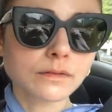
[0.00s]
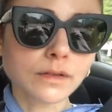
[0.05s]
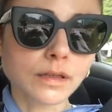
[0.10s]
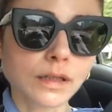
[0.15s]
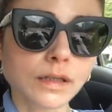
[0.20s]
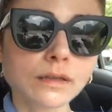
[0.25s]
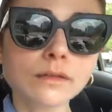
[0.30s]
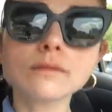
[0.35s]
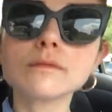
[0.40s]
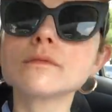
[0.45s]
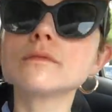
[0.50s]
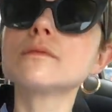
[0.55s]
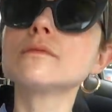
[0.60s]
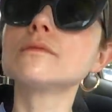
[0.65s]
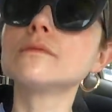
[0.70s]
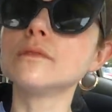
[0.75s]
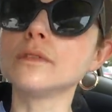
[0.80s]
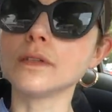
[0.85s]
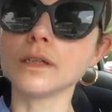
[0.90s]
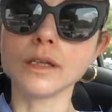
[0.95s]
Like
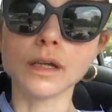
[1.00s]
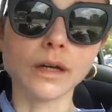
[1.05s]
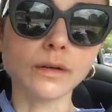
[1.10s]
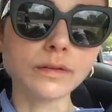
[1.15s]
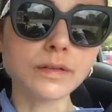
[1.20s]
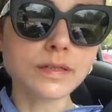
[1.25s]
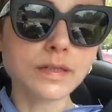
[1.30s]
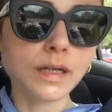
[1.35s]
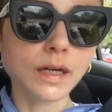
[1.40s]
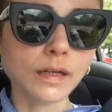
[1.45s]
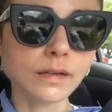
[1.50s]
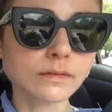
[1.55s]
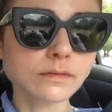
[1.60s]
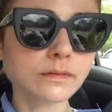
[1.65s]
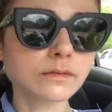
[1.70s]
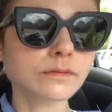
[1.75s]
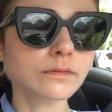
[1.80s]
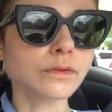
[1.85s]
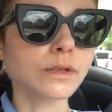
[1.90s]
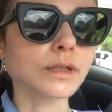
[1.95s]
no, it's not
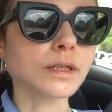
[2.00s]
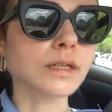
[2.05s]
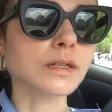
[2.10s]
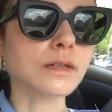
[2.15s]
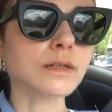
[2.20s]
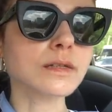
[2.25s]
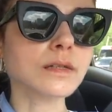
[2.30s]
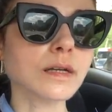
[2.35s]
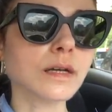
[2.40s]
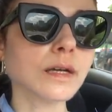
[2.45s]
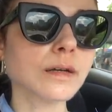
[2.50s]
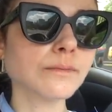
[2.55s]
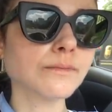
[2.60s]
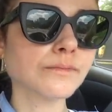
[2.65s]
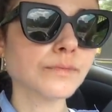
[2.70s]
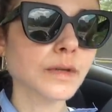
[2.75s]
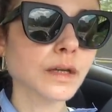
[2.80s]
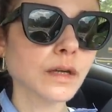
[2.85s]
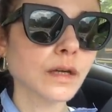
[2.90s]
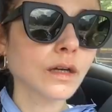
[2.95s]
working the same.
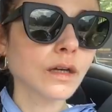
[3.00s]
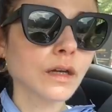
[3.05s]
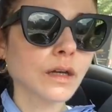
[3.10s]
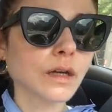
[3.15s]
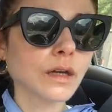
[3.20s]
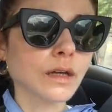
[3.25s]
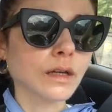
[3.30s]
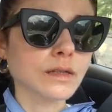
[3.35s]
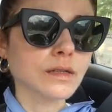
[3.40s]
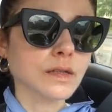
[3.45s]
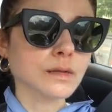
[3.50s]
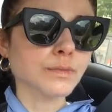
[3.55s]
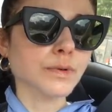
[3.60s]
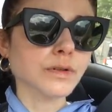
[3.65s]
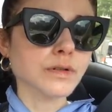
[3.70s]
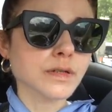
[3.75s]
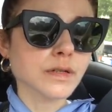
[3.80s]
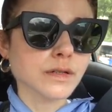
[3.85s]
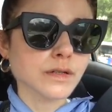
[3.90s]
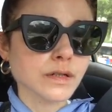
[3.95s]
This
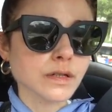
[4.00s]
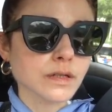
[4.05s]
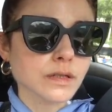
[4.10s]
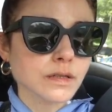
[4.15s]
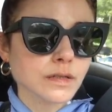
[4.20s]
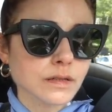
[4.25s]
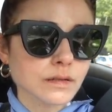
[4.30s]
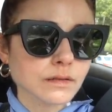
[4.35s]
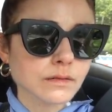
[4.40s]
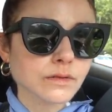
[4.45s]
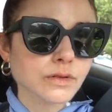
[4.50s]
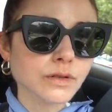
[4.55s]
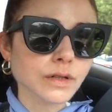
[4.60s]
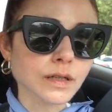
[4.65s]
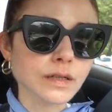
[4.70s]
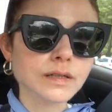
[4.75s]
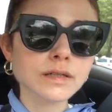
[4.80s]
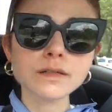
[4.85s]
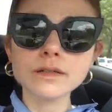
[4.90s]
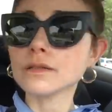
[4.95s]
person just
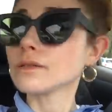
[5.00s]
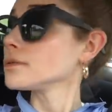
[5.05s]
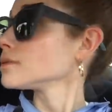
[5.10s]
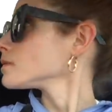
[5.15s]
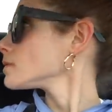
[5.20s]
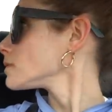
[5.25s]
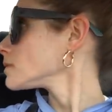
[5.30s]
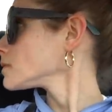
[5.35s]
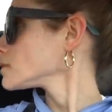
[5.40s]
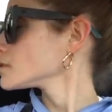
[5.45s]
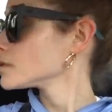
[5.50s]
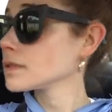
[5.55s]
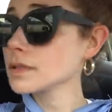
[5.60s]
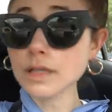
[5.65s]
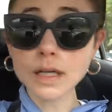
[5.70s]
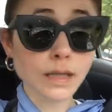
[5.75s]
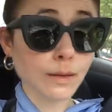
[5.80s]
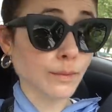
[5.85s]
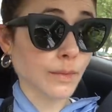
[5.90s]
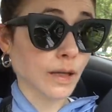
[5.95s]
tries to
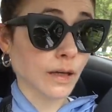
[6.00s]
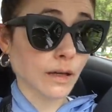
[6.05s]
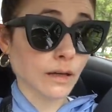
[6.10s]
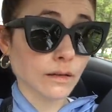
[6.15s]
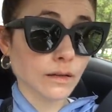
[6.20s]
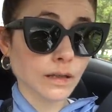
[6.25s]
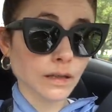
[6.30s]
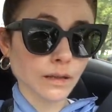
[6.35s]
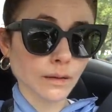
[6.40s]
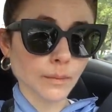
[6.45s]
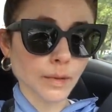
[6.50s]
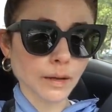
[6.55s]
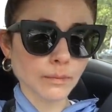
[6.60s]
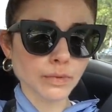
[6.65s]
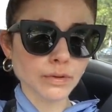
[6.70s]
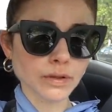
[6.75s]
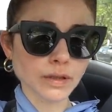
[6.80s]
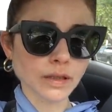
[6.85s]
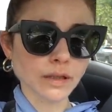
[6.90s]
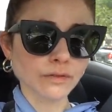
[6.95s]
take me out here by
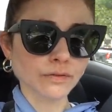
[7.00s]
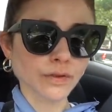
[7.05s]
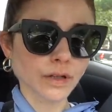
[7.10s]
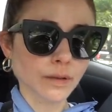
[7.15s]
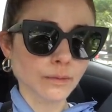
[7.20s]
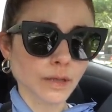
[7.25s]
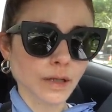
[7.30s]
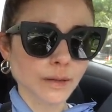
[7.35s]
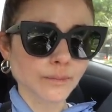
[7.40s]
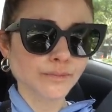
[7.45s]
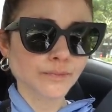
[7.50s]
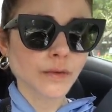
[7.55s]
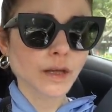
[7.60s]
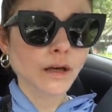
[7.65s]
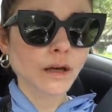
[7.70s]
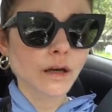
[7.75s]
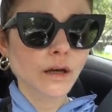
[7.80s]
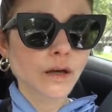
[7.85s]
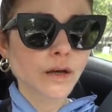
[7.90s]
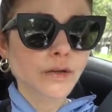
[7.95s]
pulling in front of
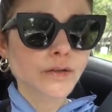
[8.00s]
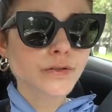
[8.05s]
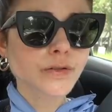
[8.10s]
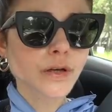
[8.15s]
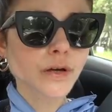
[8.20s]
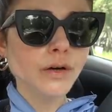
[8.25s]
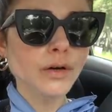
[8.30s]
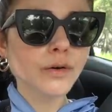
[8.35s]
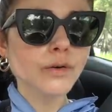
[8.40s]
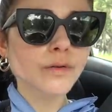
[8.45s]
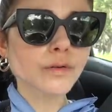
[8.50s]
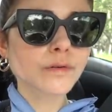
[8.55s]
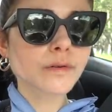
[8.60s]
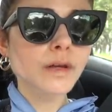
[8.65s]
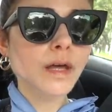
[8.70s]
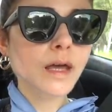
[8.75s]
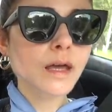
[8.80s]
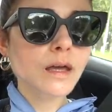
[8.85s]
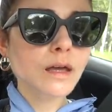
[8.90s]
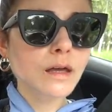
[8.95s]
me. So
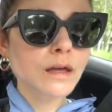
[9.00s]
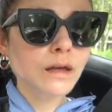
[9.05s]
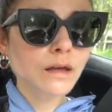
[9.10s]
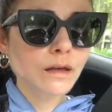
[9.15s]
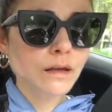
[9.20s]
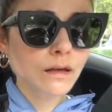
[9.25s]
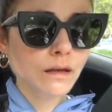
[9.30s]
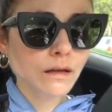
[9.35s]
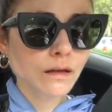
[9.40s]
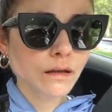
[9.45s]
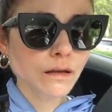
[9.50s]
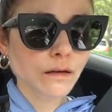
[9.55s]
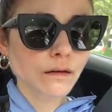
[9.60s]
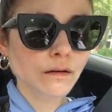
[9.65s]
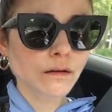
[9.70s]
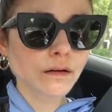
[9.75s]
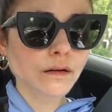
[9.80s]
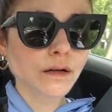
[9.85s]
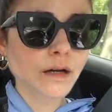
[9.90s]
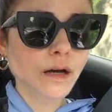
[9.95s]
they
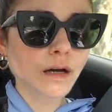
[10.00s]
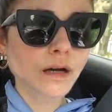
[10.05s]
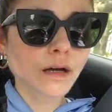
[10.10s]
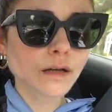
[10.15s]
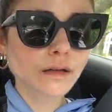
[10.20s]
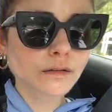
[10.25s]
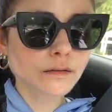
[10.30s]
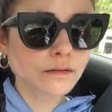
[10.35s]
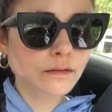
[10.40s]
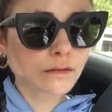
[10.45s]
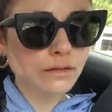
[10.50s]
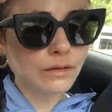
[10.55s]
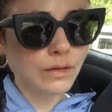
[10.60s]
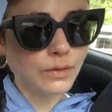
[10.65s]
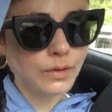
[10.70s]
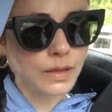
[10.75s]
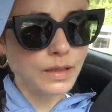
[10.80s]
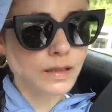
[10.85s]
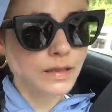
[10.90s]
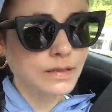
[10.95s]
are not
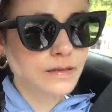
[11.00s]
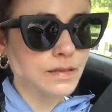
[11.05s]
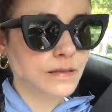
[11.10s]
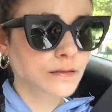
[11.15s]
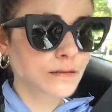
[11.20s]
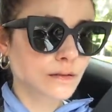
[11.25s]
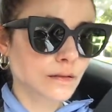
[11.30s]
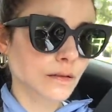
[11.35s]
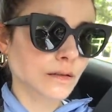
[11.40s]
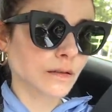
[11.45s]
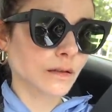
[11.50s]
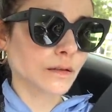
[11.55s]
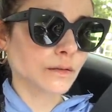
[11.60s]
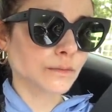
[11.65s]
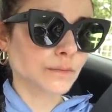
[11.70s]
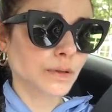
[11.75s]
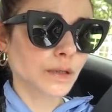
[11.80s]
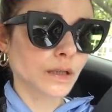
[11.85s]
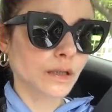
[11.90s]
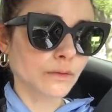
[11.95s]
always, you
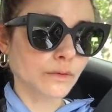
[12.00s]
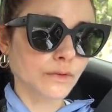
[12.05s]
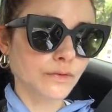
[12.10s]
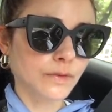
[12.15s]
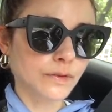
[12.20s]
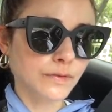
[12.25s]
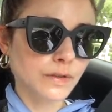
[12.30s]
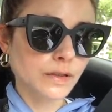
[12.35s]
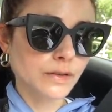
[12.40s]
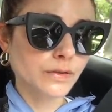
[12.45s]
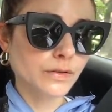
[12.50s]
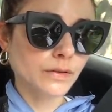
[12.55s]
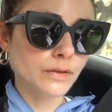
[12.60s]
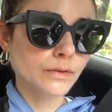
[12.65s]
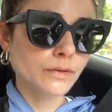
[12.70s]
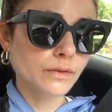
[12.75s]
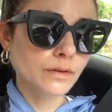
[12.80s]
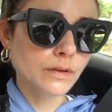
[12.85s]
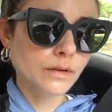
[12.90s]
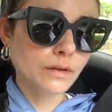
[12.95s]
know, playing with 52
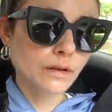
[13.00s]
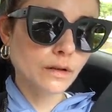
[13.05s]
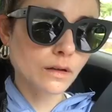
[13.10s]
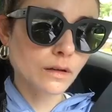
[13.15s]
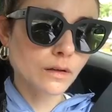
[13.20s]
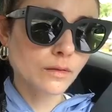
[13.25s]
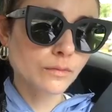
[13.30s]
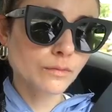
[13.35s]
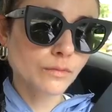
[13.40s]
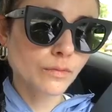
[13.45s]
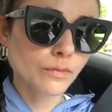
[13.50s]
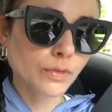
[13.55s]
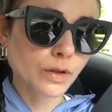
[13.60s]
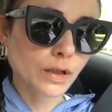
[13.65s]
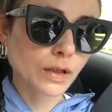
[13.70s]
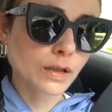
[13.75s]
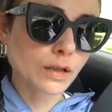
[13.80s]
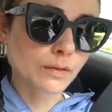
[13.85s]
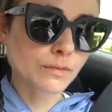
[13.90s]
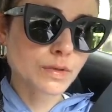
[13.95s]
um, when
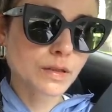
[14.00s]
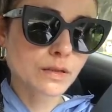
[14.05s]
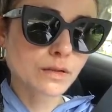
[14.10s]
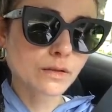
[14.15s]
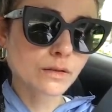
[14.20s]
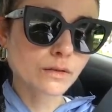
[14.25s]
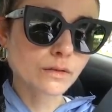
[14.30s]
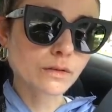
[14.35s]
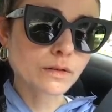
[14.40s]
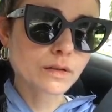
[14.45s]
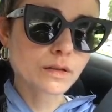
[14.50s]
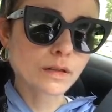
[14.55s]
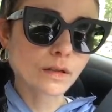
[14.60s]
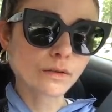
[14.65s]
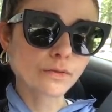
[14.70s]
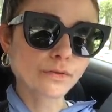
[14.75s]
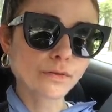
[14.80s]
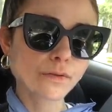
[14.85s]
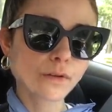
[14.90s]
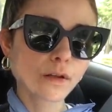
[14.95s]
it comes to the
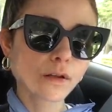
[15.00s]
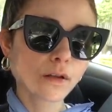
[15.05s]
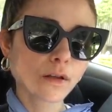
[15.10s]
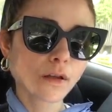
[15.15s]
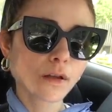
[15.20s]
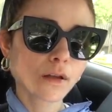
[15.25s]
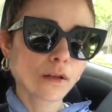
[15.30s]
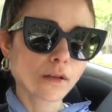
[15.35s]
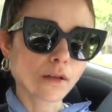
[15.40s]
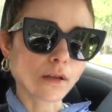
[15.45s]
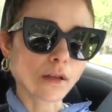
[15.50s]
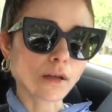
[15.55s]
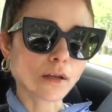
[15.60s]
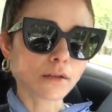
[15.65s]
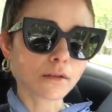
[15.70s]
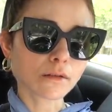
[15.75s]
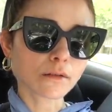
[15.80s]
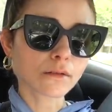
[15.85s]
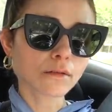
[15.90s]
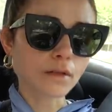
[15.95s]
stuff
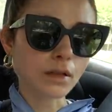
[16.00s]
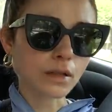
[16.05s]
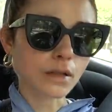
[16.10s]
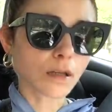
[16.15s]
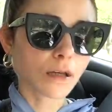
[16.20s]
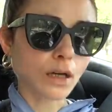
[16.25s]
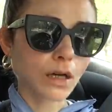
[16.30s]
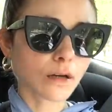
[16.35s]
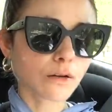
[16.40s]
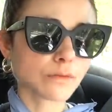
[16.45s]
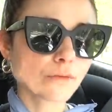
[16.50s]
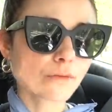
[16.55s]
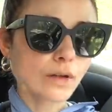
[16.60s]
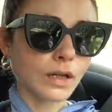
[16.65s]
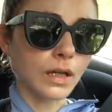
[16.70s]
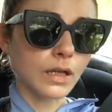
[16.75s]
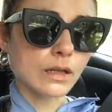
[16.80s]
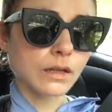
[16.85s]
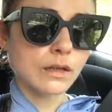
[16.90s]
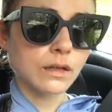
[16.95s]
that, that they have.
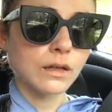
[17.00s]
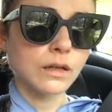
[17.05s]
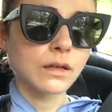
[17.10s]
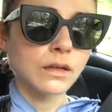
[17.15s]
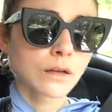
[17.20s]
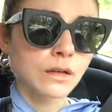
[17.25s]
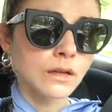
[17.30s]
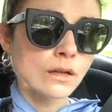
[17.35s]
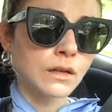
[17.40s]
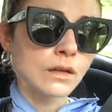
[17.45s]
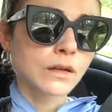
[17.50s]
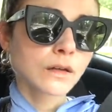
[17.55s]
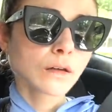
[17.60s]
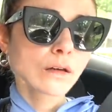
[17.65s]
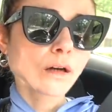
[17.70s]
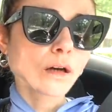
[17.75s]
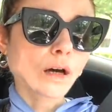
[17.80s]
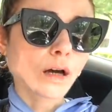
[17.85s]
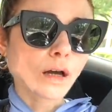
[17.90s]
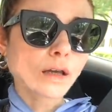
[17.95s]
Like,
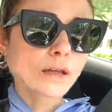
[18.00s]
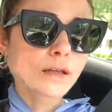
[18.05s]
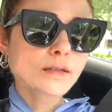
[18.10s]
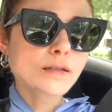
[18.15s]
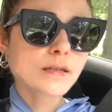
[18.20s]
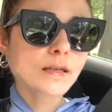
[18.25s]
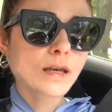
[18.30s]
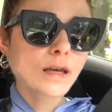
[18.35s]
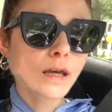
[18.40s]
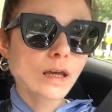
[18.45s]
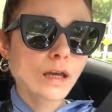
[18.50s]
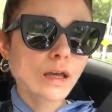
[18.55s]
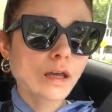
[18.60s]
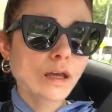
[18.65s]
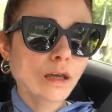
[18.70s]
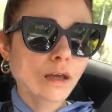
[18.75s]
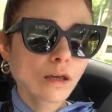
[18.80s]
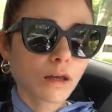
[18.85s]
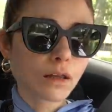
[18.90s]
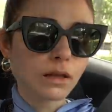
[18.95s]
I can
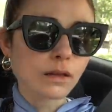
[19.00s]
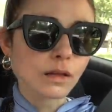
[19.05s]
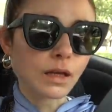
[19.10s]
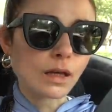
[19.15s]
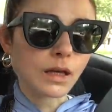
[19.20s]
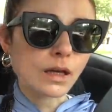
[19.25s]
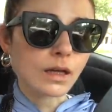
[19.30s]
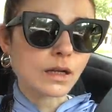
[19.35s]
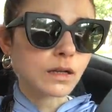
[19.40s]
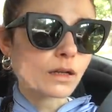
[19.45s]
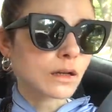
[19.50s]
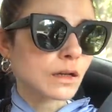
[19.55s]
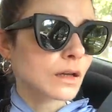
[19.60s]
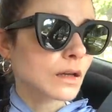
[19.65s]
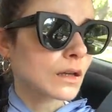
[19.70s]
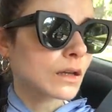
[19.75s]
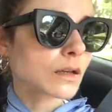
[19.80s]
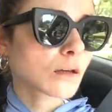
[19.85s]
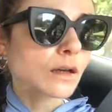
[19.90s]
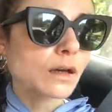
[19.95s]
say that
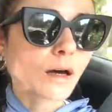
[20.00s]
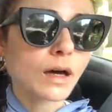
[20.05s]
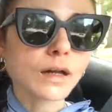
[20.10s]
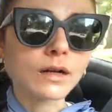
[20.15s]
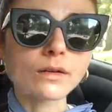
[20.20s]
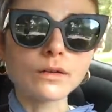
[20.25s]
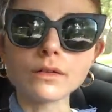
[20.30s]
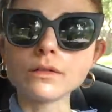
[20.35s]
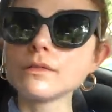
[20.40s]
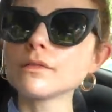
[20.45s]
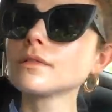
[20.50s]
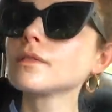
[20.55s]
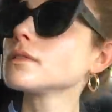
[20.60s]
I don't